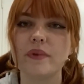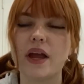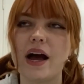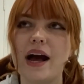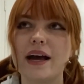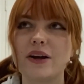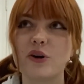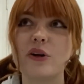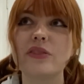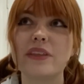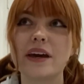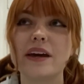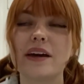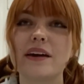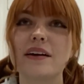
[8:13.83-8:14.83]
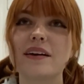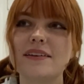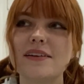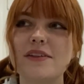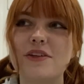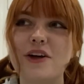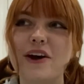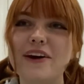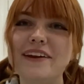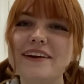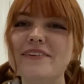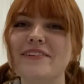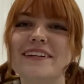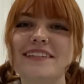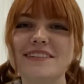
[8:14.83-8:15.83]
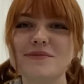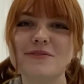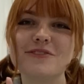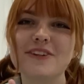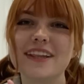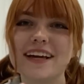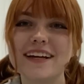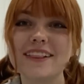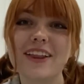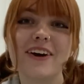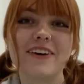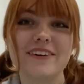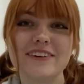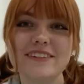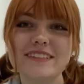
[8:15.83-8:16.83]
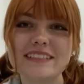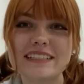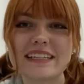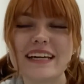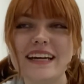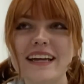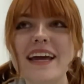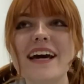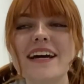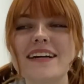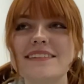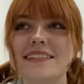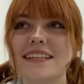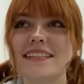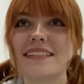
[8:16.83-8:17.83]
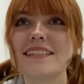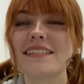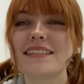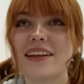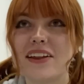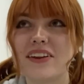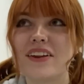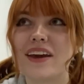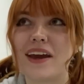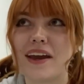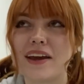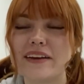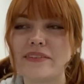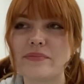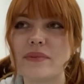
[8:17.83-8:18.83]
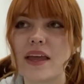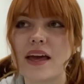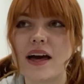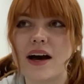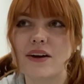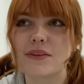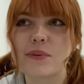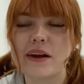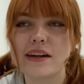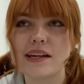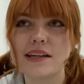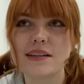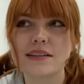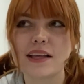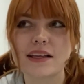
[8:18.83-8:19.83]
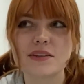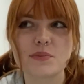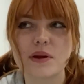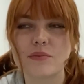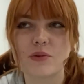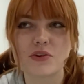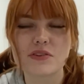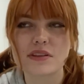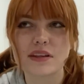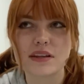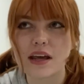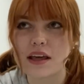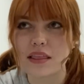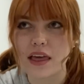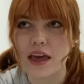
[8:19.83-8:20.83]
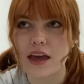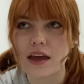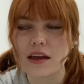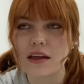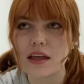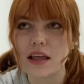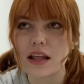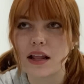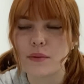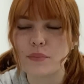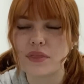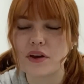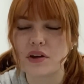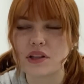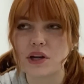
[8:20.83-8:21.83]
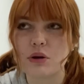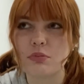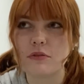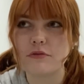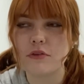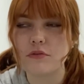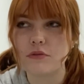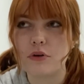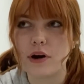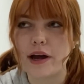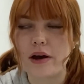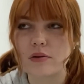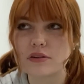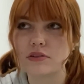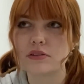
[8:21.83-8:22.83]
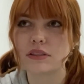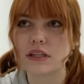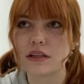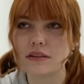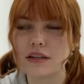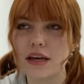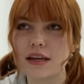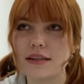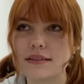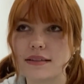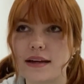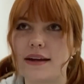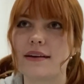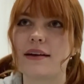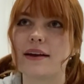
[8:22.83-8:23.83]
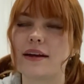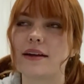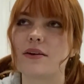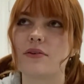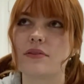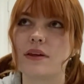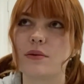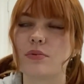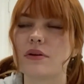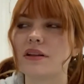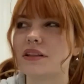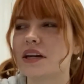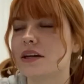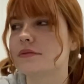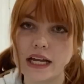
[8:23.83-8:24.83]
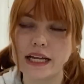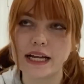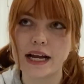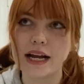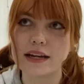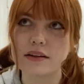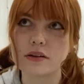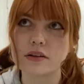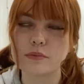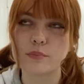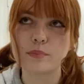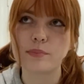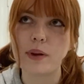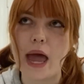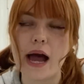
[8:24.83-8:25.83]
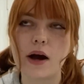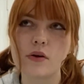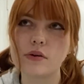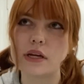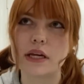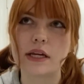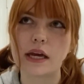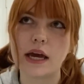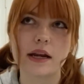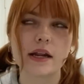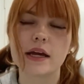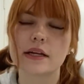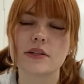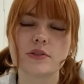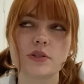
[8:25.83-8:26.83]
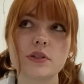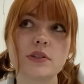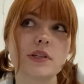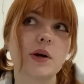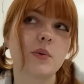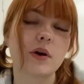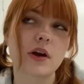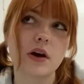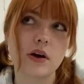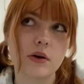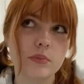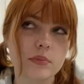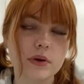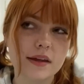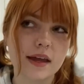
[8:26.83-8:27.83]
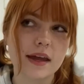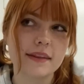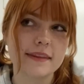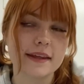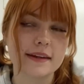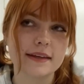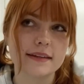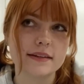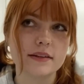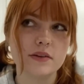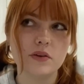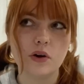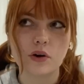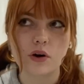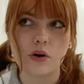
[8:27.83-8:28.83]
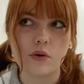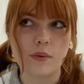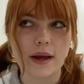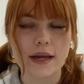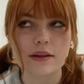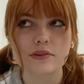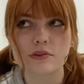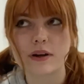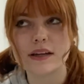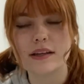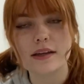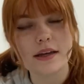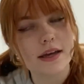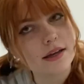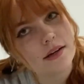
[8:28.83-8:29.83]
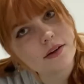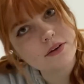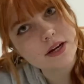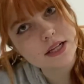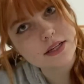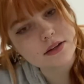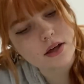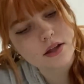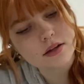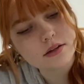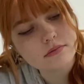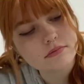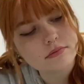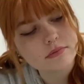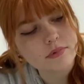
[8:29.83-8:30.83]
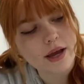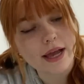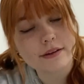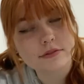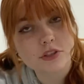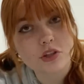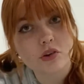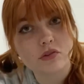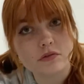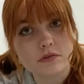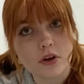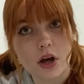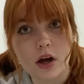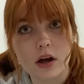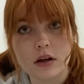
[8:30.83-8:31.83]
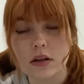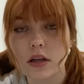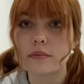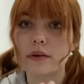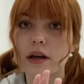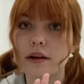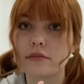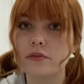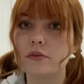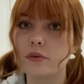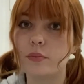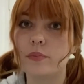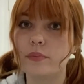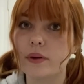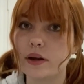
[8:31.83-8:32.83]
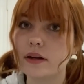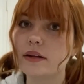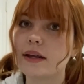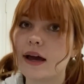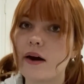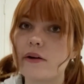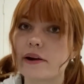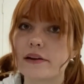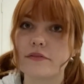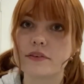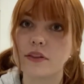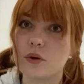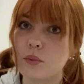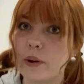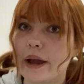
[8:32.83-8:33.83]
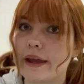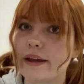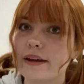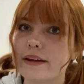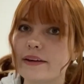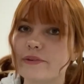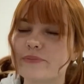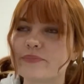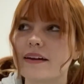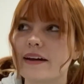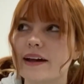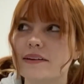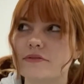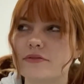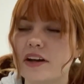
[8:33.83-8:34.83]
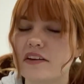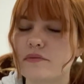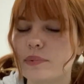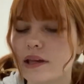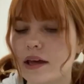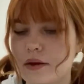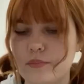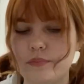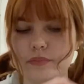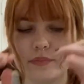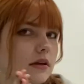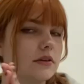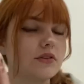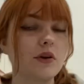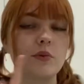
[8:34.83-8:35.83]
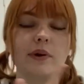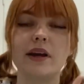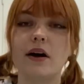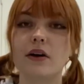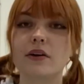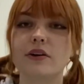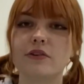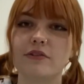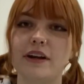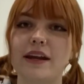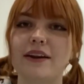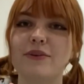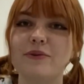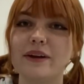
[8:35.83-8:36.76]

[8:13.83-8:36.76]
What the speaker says: I got there 30 minutes before they closed because it is a Sunday. I was planning to like spend most of the day there, but they're only open for 4 hours on Sundays, and I got there pretty late. And I had a pounding headache as soon as I woke up, and then it did not go away, so I didn't get any reading done. I haven't so far, but I feel better now and I feel awake at 5 p.m. So we are gonna read.